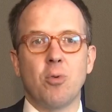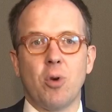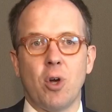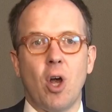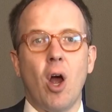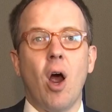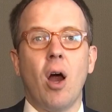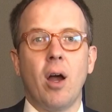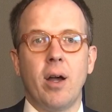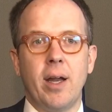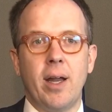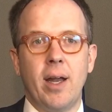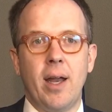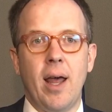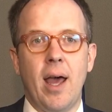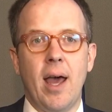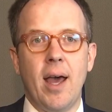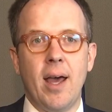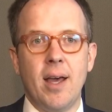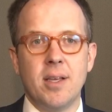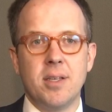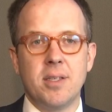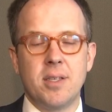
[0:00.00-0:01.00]
regarded
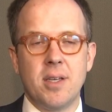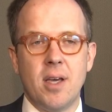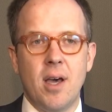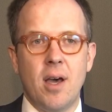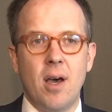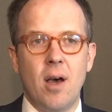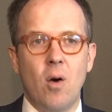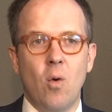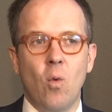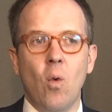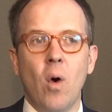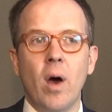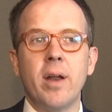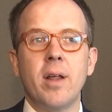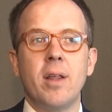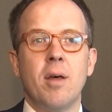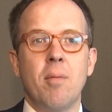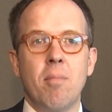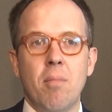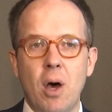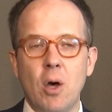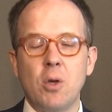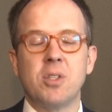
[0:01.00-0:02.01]
as one of
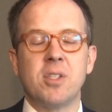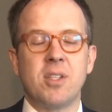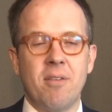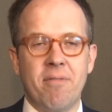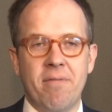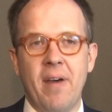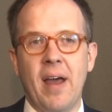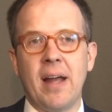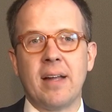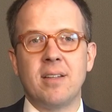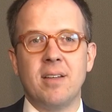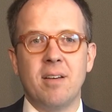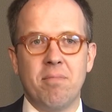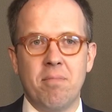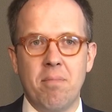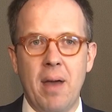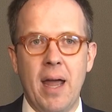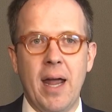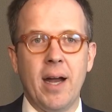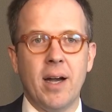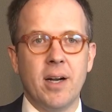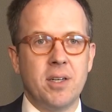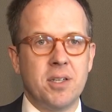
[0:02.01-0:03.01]
the most effective
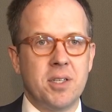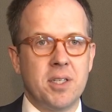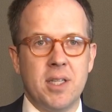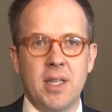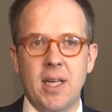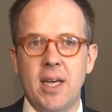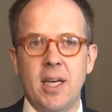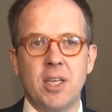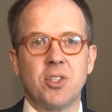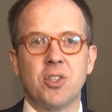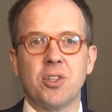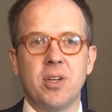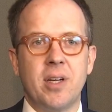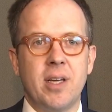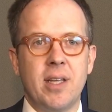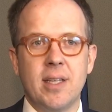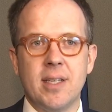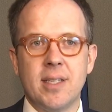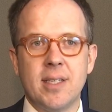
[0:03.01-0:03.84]
mayors in the history of the